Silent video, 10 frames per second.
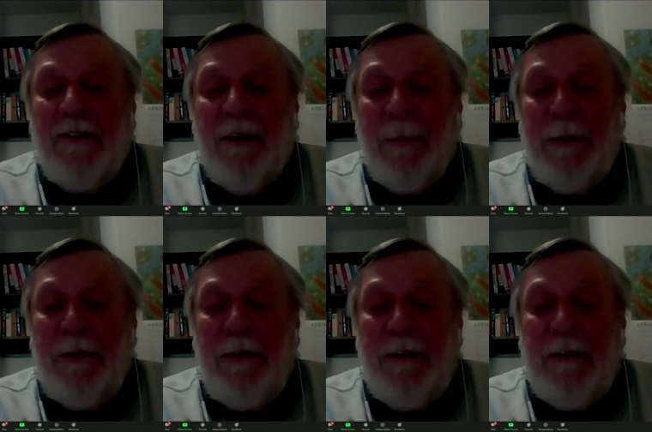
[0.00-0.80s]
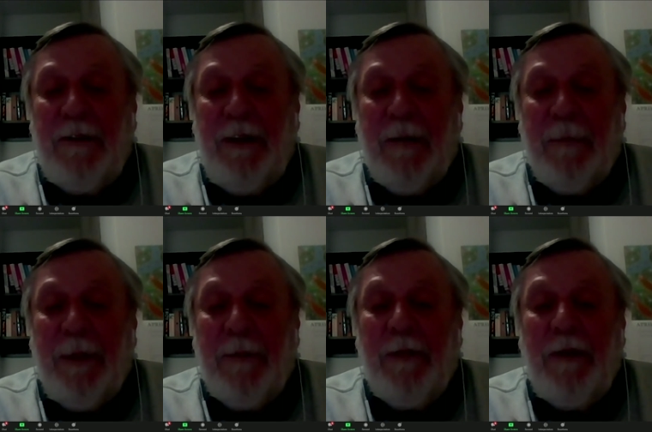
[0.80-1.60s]
and opportunities of young
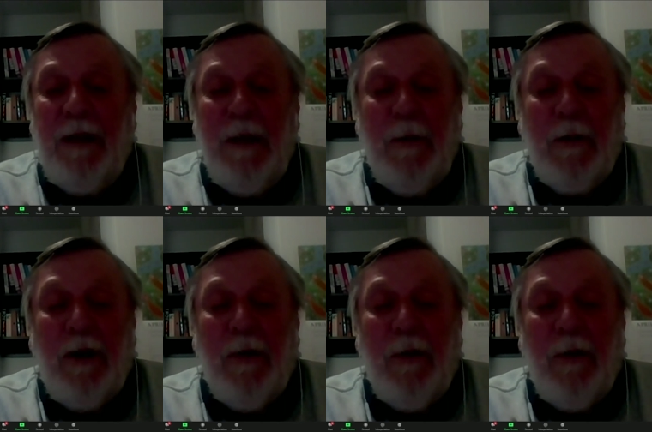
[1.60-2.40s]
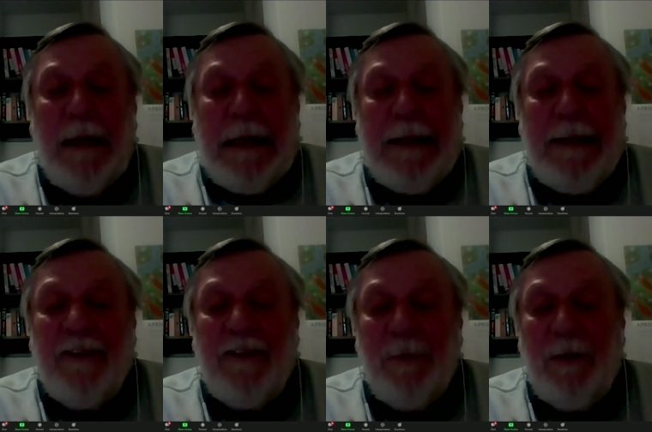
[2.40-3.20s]
people, we'll go on making
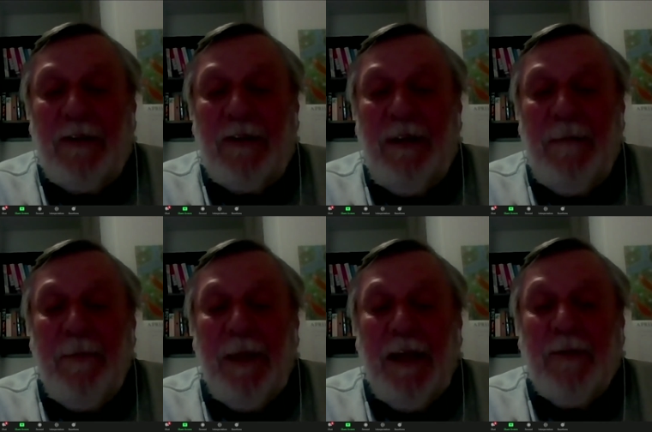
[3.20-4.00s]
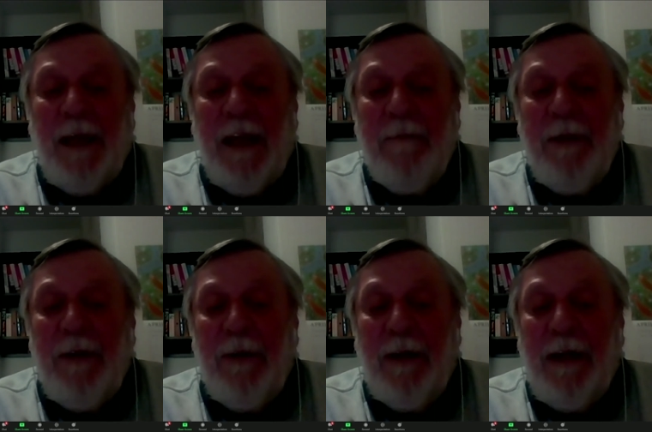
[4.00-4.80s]
things worse as we have been
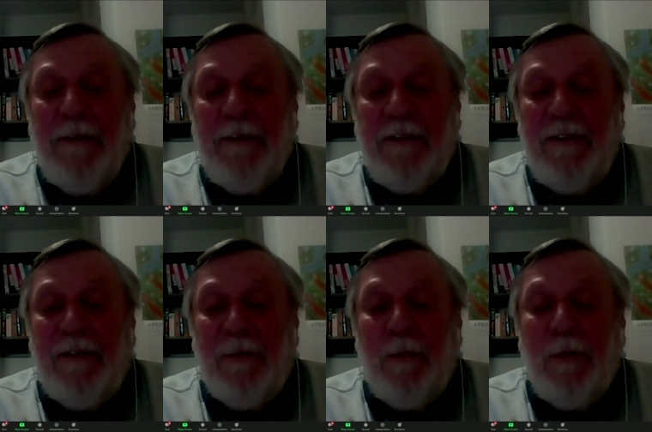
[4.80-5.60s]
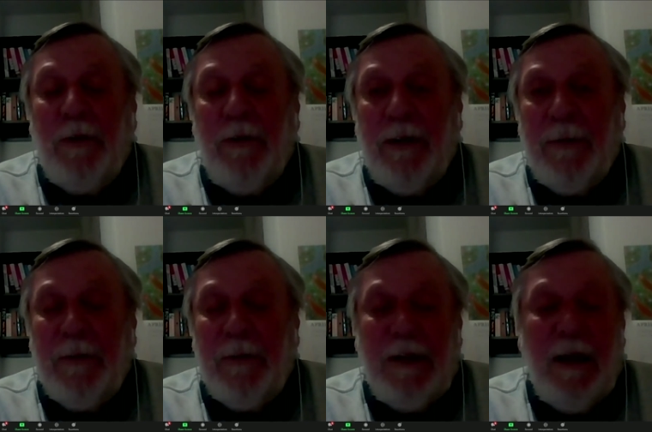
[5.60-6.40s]
doing ever since the war on drugs
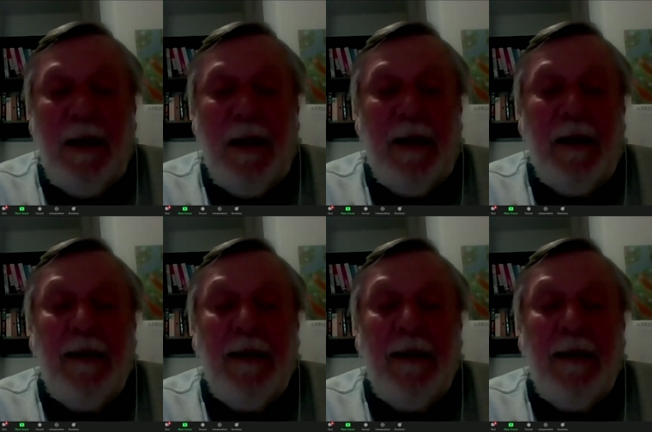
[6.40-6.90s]
was declared.